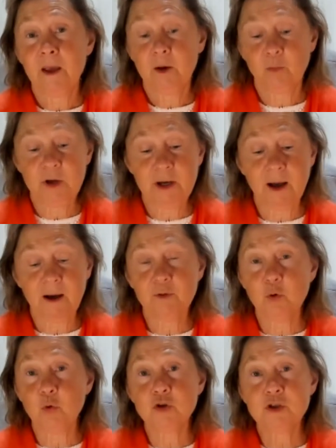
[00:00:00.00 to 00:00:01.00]
We have
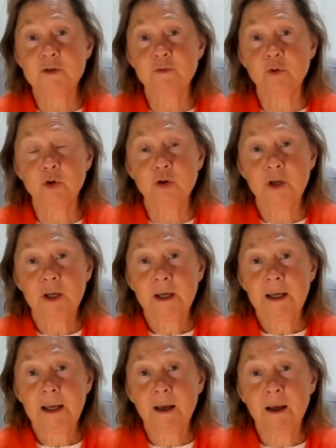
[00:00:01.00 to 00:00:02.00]
courses for
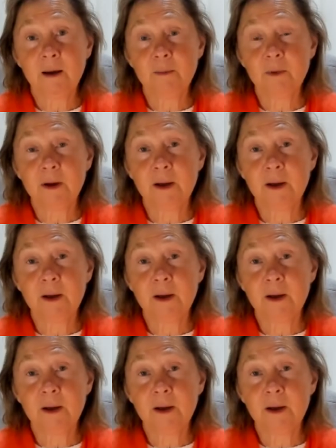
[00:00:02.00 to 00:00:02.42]
um,